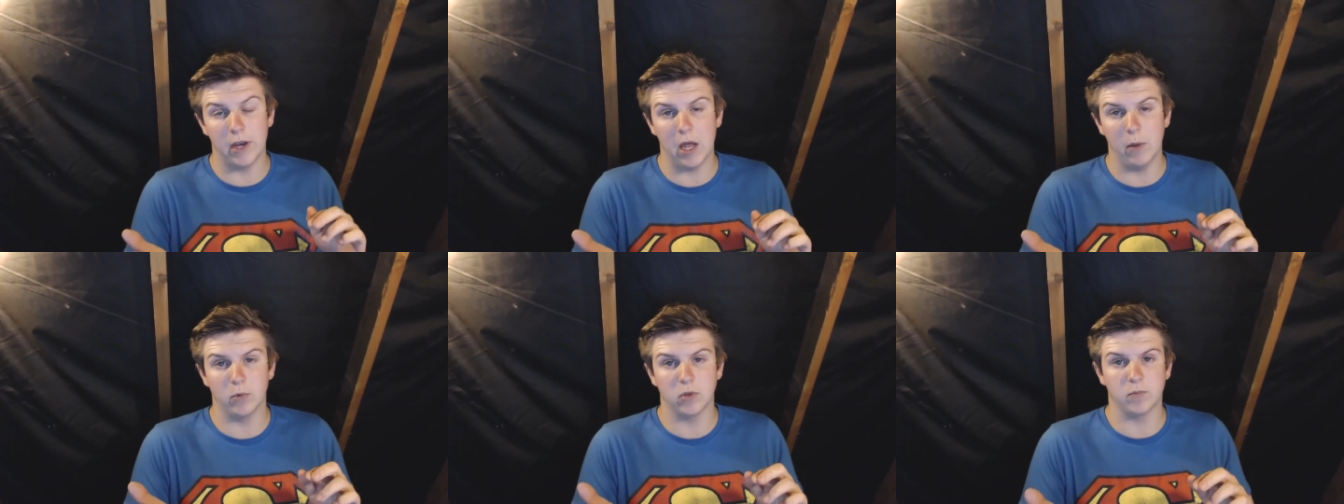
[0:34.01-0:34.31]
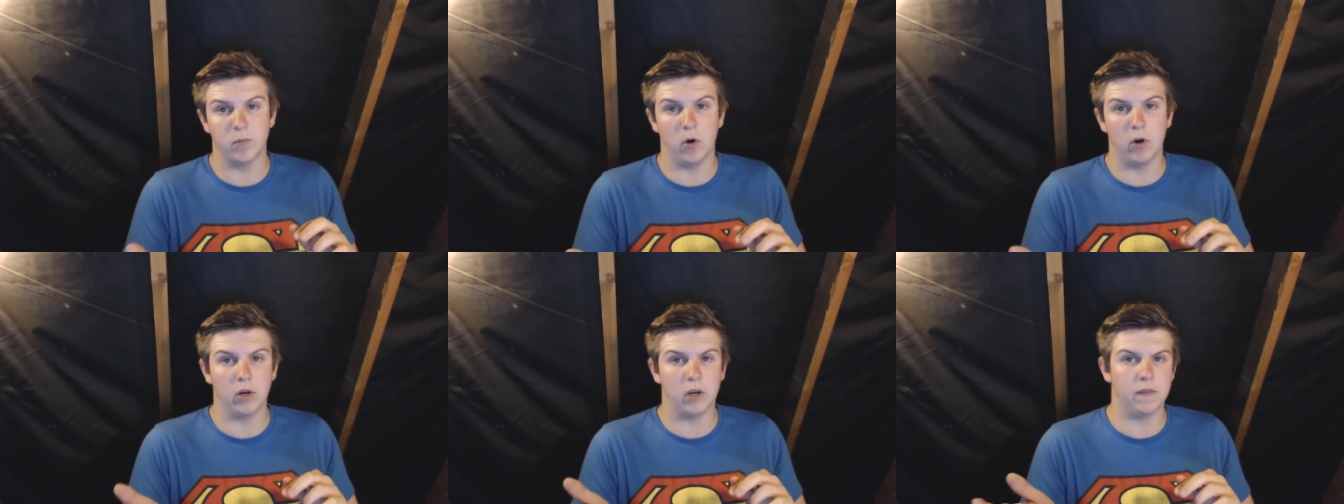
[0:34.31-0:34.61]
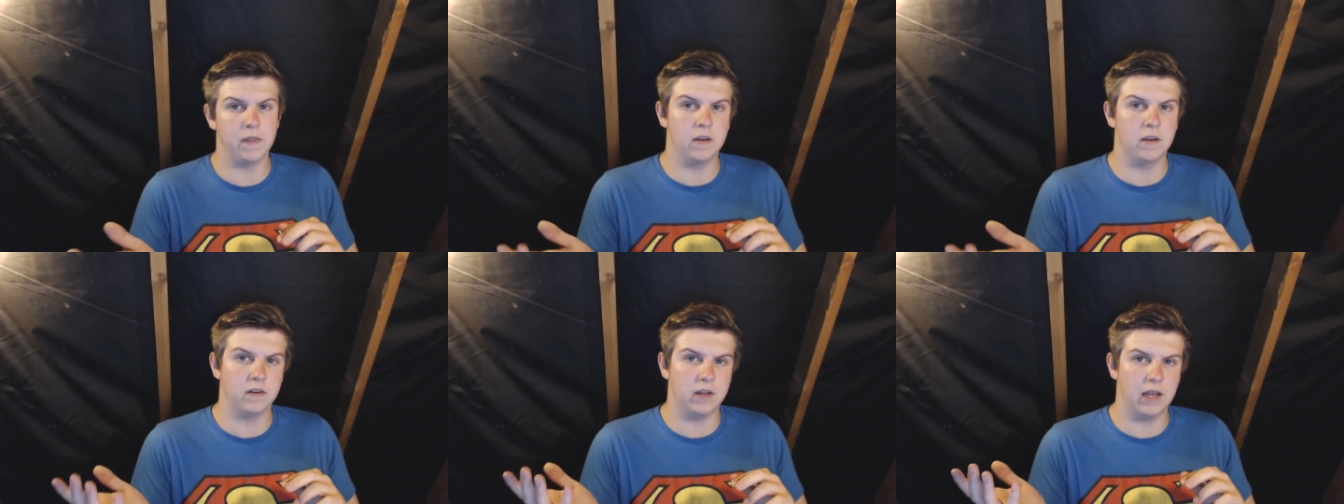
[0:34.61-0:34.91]
neighbour's bike
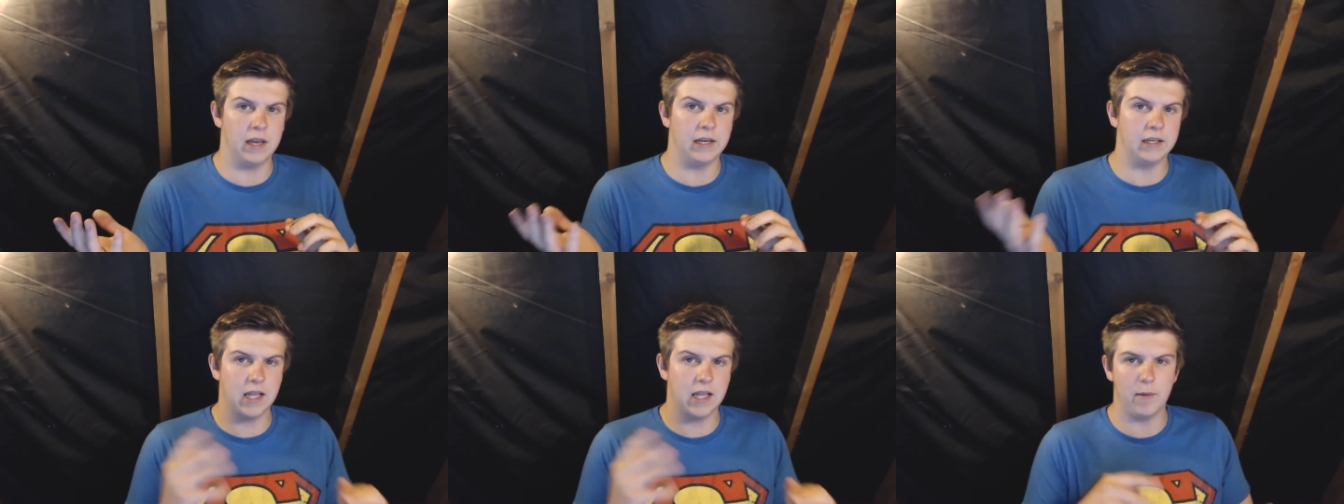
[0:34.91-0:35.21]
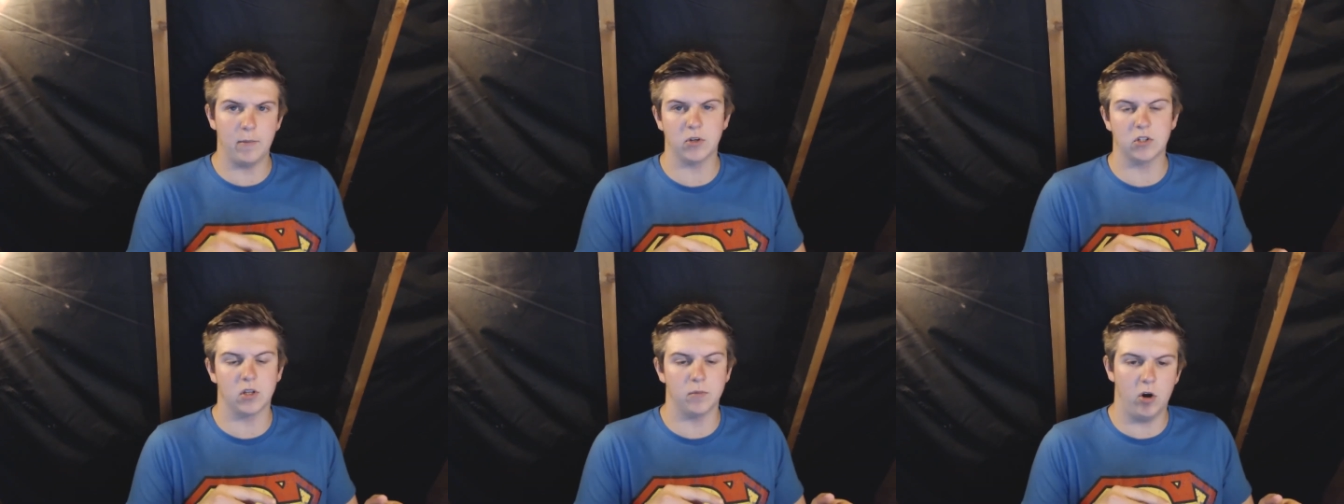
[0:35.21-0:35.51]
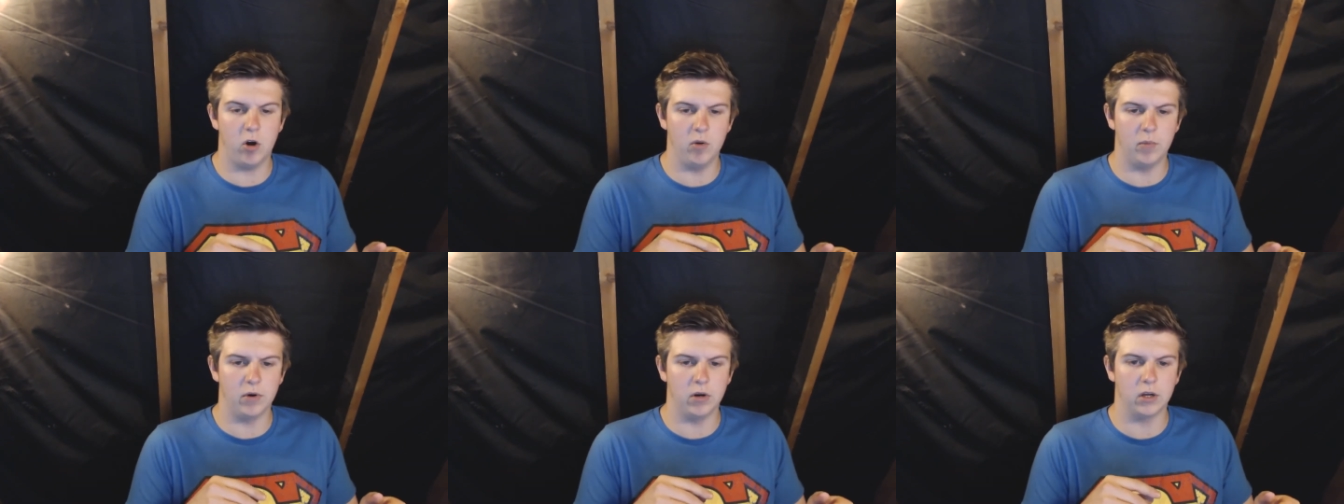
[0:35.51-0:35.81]
and then dealing damage to
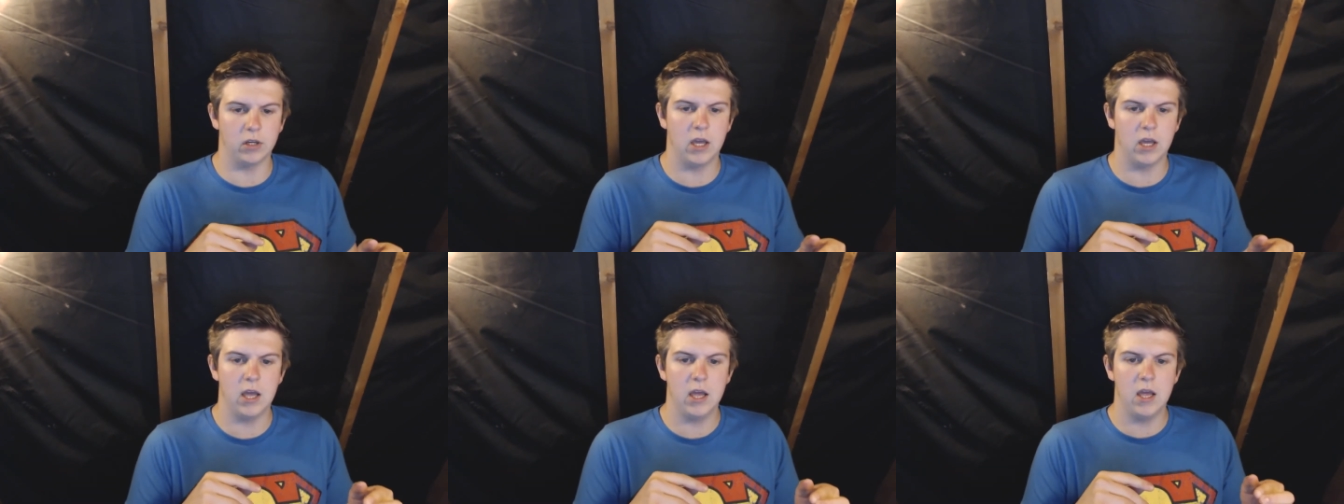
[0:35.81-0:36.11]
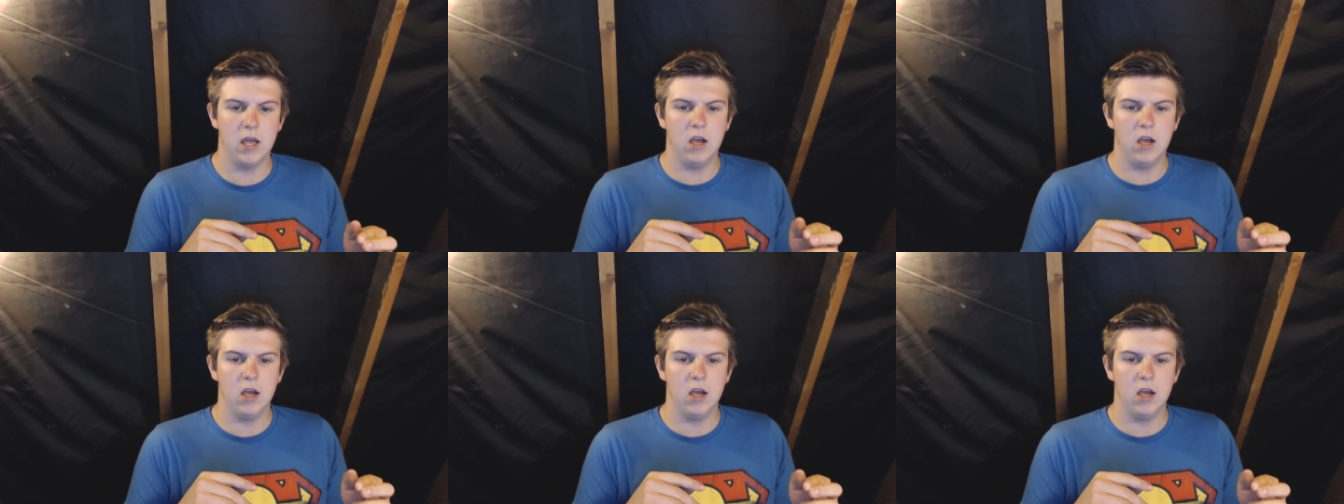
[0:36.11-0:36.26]
my bike.